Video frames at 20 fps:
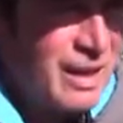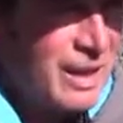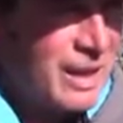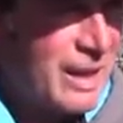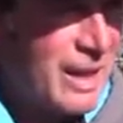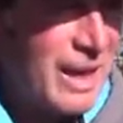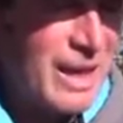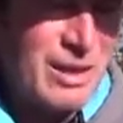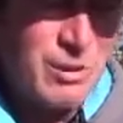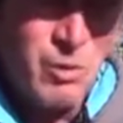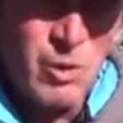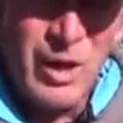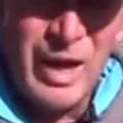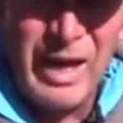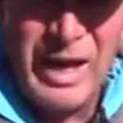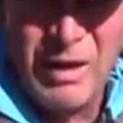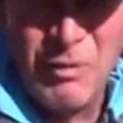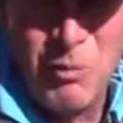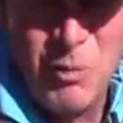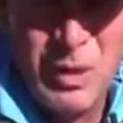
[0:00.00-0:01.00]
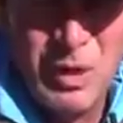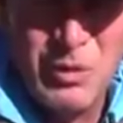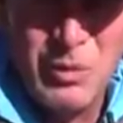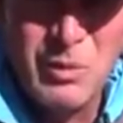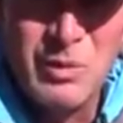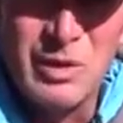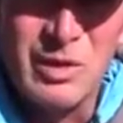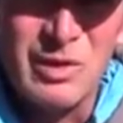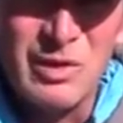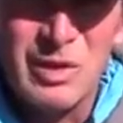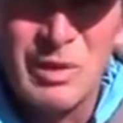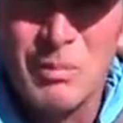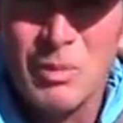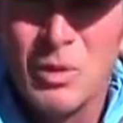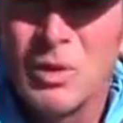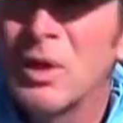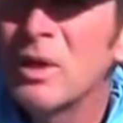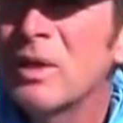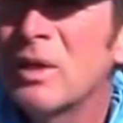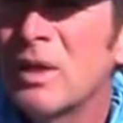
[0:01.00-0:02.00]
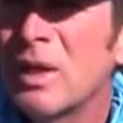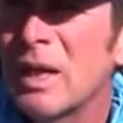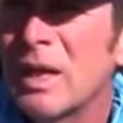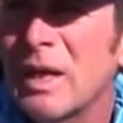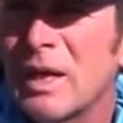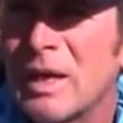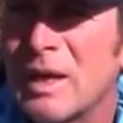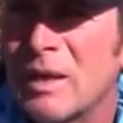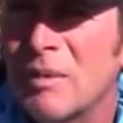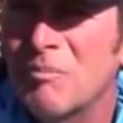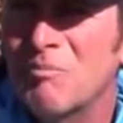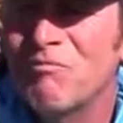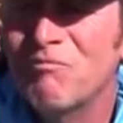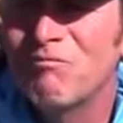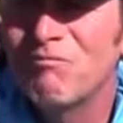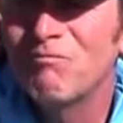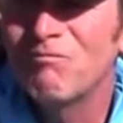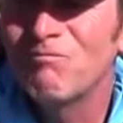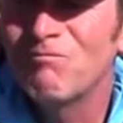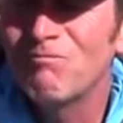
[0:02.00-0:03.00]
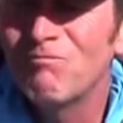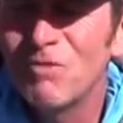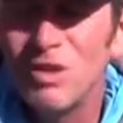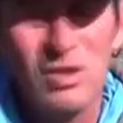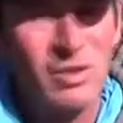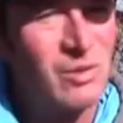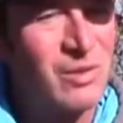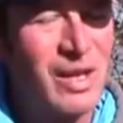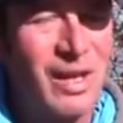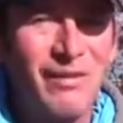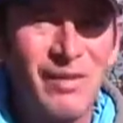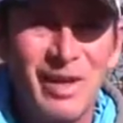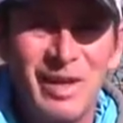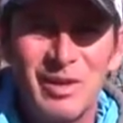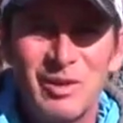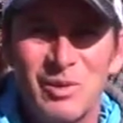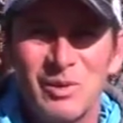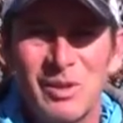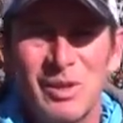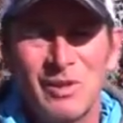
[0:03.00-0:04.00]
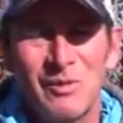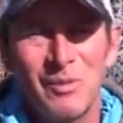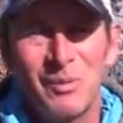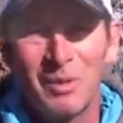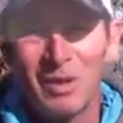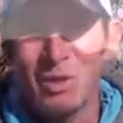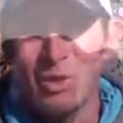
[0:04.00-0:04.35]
Guys, we're halfway through December. Just don't have an answer from the